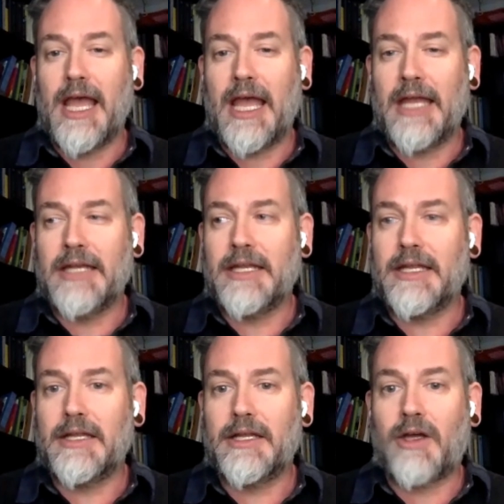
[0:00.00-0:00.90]
and
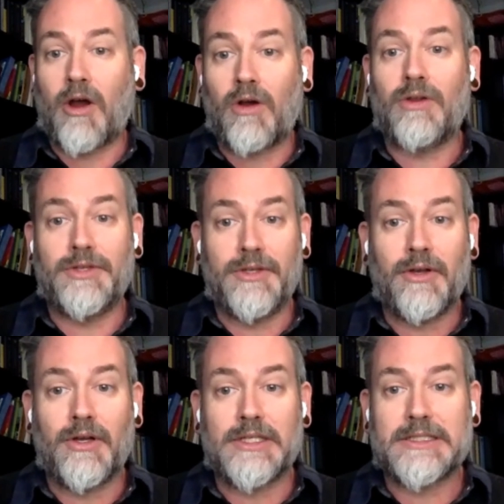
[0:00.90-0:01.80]
Carl Jung,